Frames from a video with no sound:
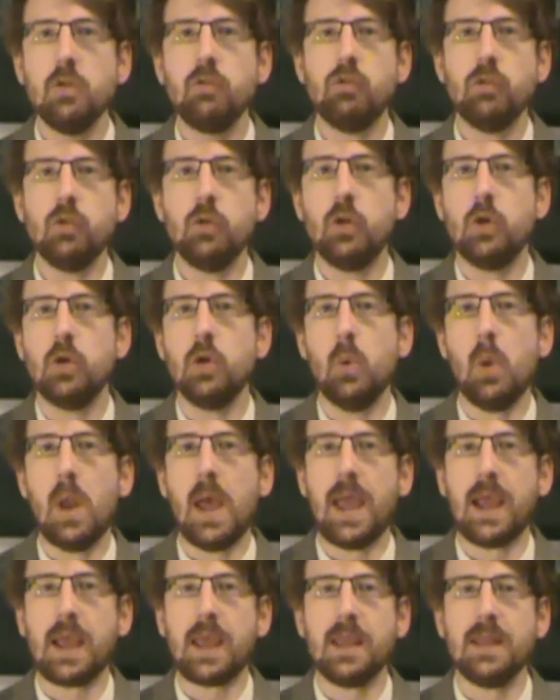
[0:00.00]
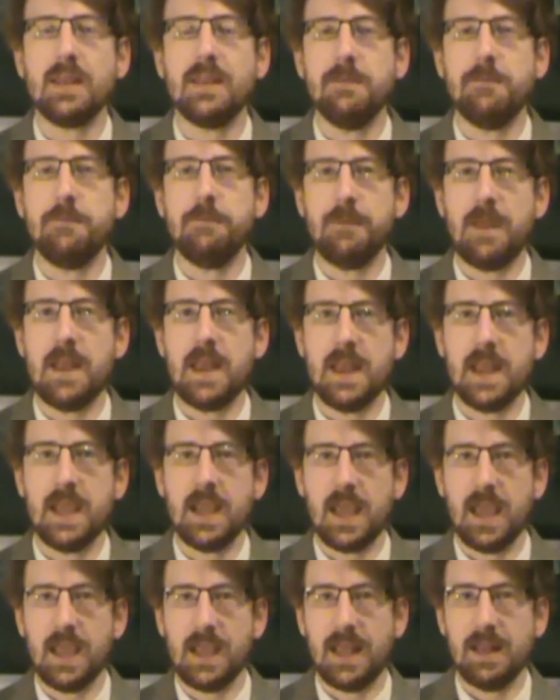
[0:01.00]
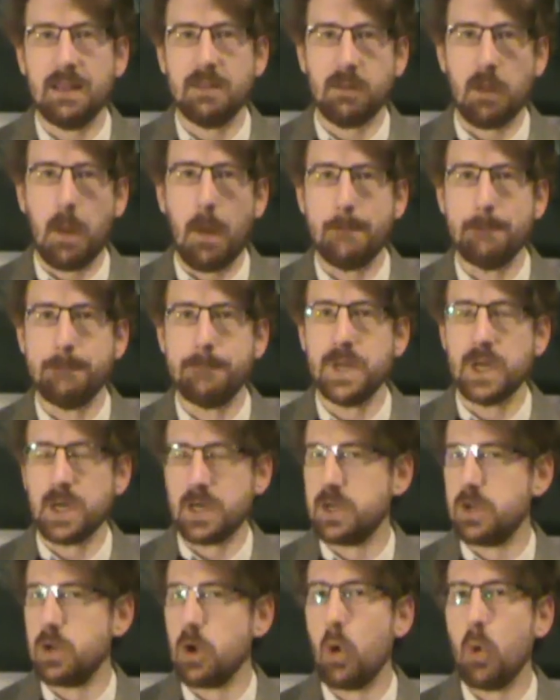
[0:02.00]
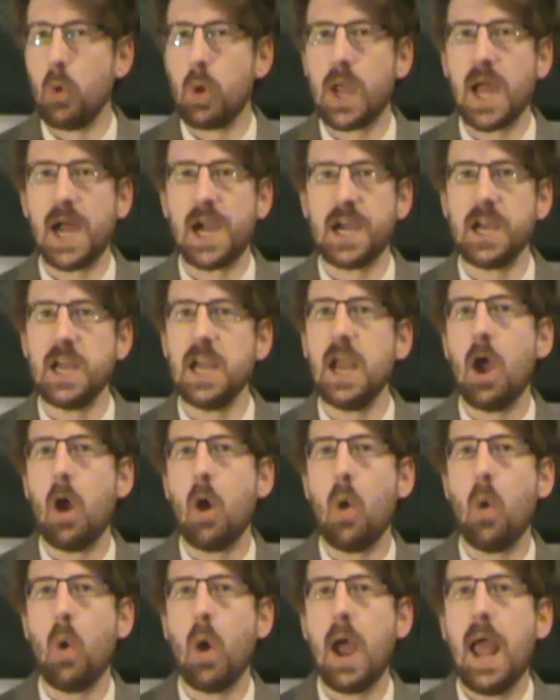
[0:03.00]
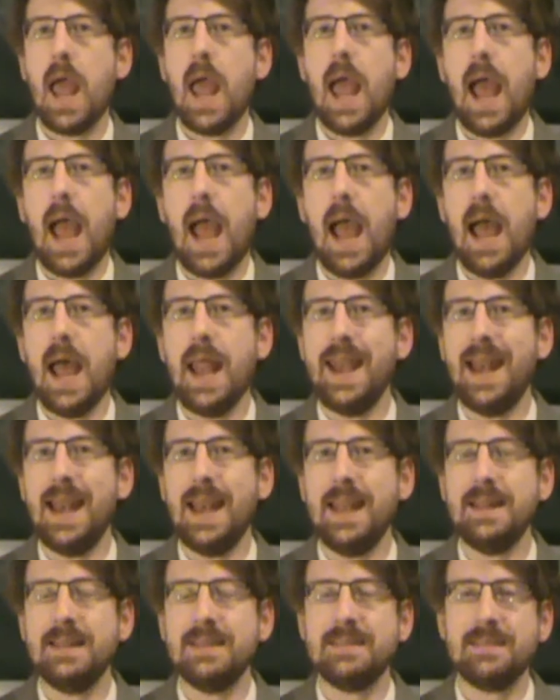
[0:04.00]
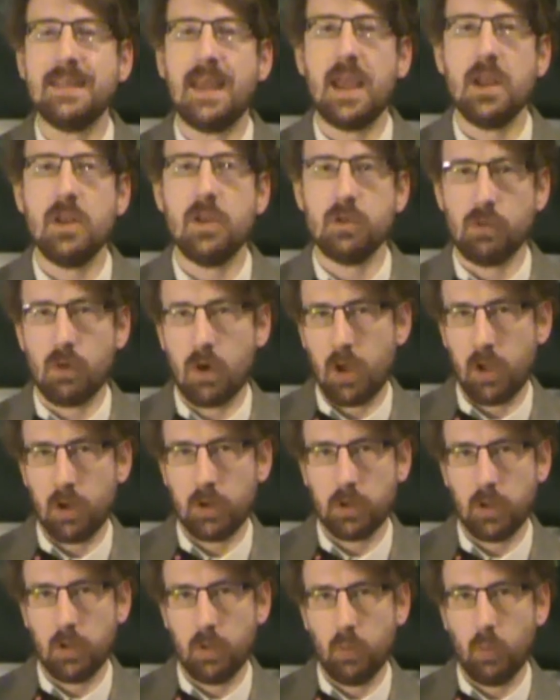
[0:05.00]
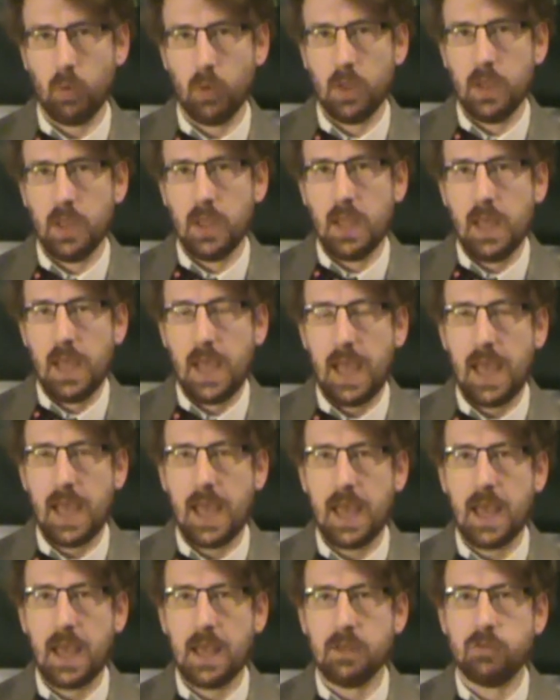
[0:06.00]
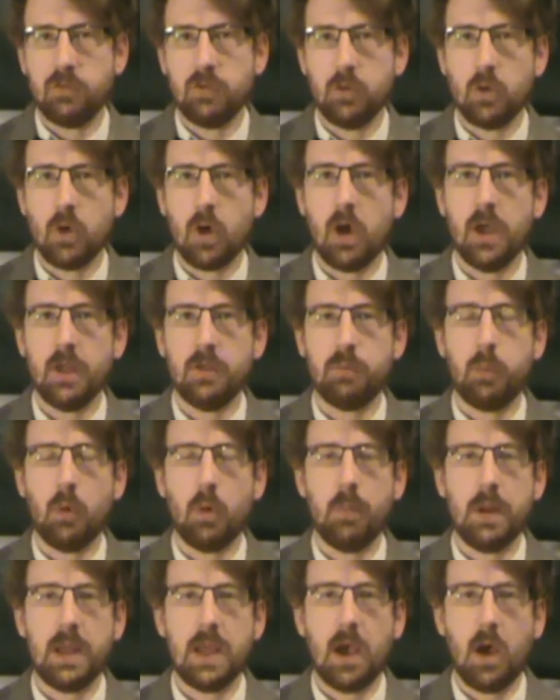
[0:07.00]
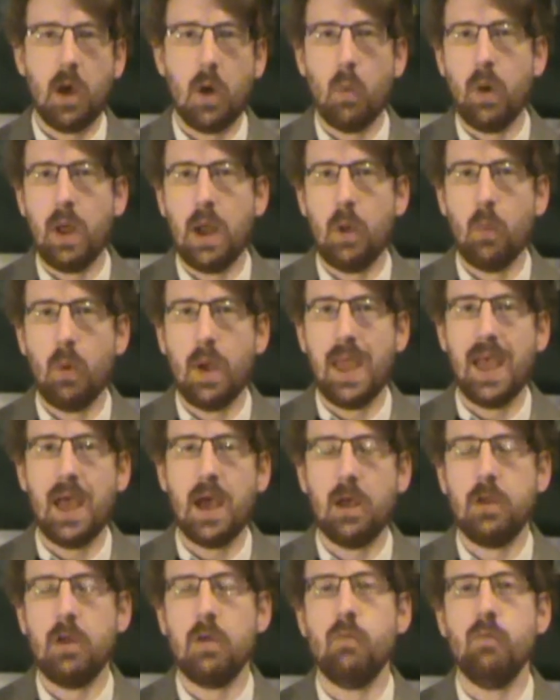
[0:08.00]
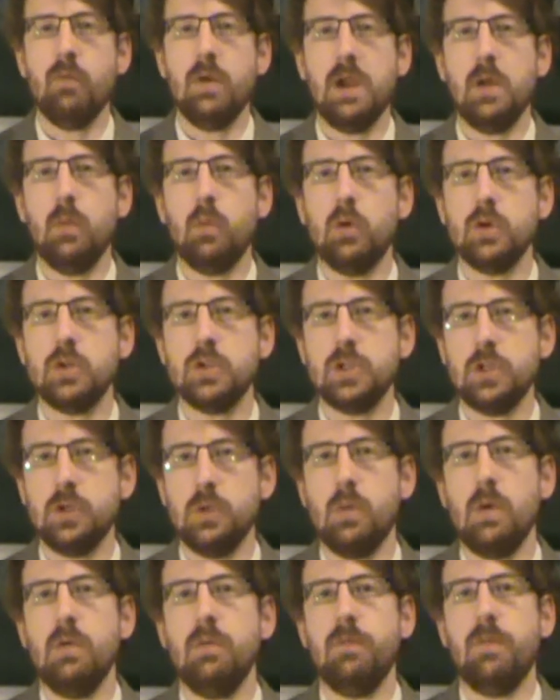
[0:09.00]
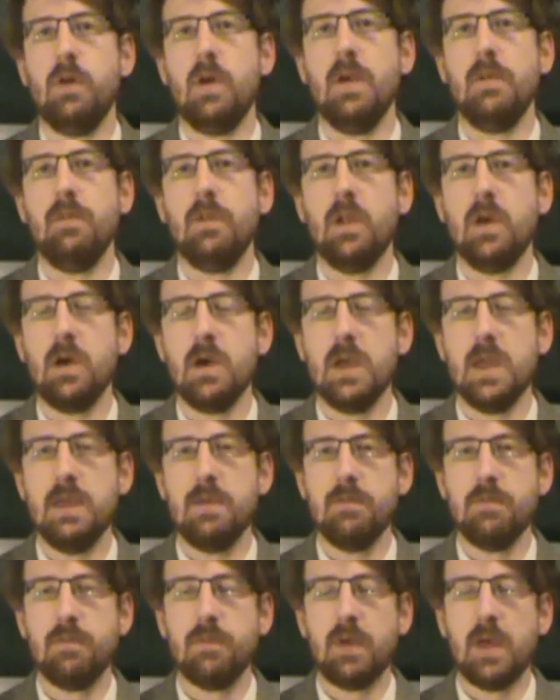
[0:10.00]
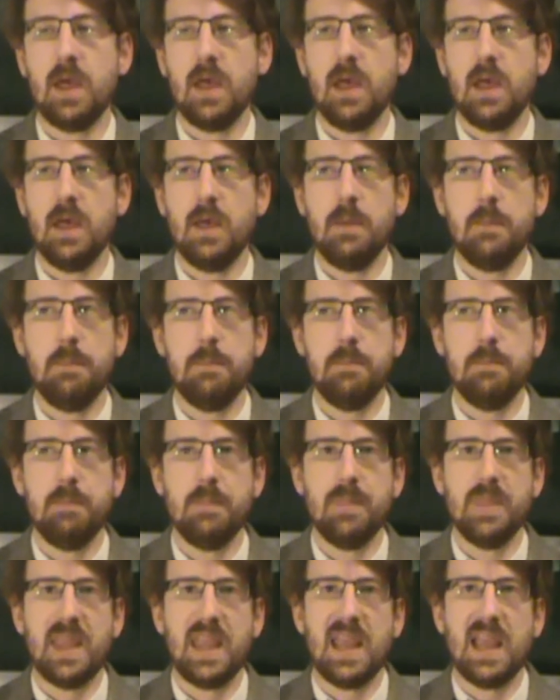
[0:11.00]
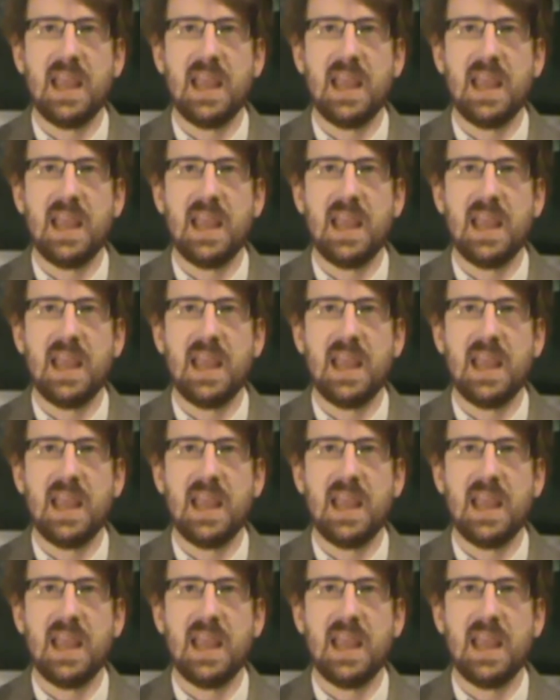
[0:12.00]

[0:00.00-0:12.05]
Drew Gulak defending against Humberto Carrillo and Lince Dorado. As you guys probably are well aware, I don't really watch 205 Live. Um,